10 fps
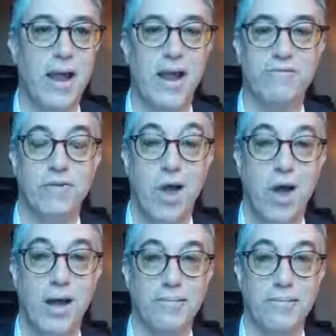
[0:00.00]
If
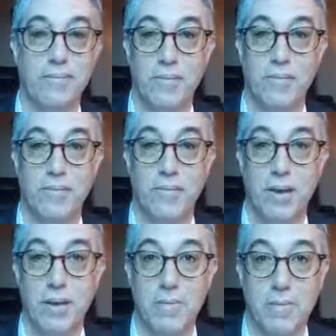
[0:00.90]
not,
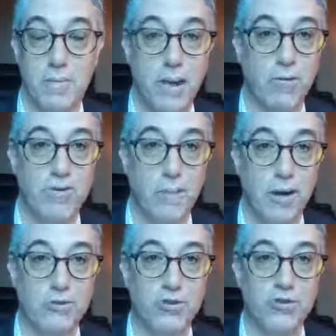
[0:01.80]
it was a
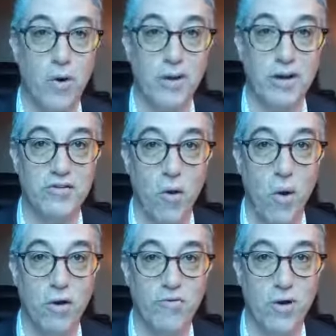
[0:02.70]
pleasure talking to
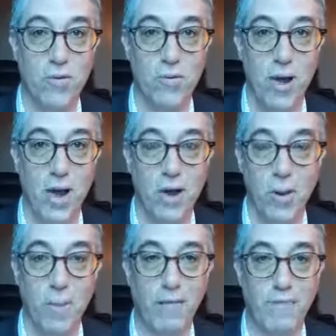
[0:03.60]
all of you. I
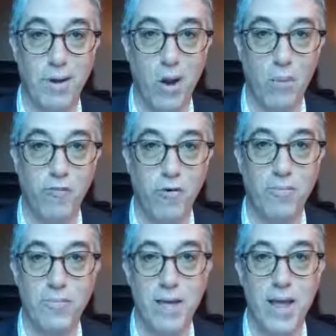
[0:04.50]
hope I've been
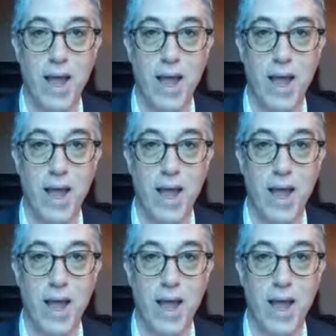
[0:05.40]
helpful.